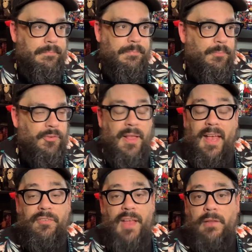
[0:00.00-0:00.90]
Say
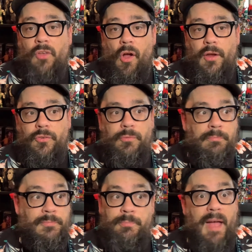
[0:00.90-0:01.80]
like Sectars.
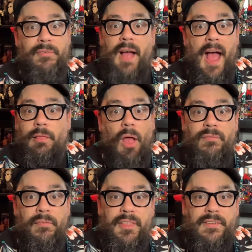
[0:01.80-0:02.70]
I love
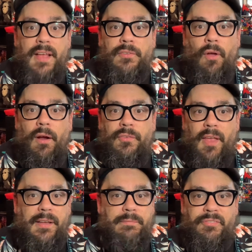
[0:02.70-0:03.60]
everything Sectars.
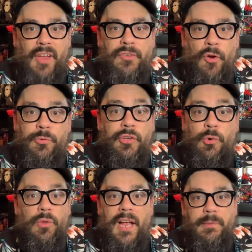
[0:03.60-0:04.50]
Like, Sectars was a
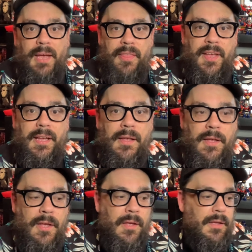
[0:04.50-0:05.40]
cool line to me. I think,
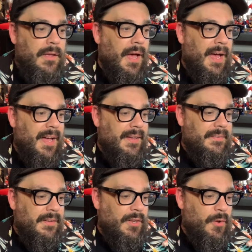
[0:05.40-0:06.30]

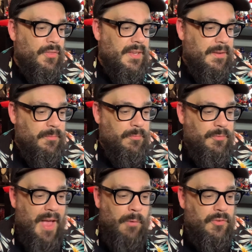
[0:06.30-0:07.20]
the
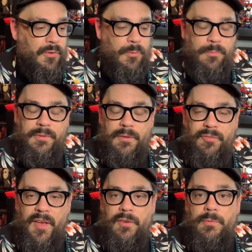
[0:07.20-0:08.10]
down to the
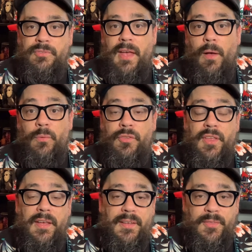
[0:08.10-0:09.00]
figures themselves,
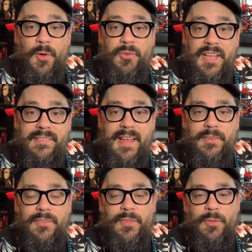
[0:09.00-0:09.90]
those
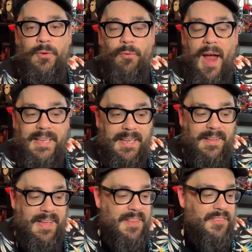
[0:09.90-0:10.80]
insects, the
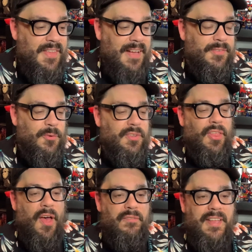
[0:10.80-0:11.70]
riding insects, those
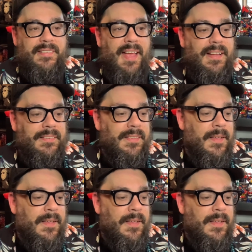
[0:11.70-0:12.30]
glove insects,